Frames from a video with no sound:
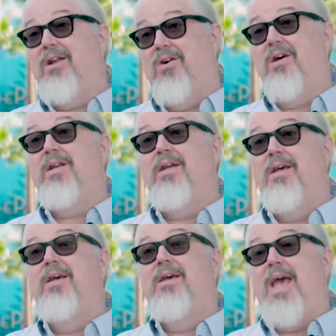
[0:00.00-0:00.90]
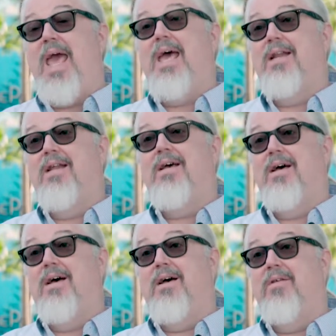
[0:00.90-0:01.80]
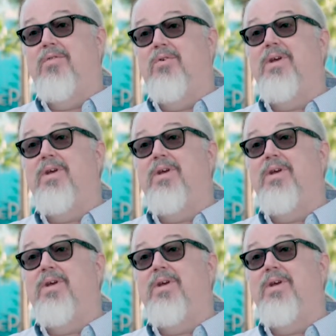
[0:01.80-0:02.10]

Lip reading: on and through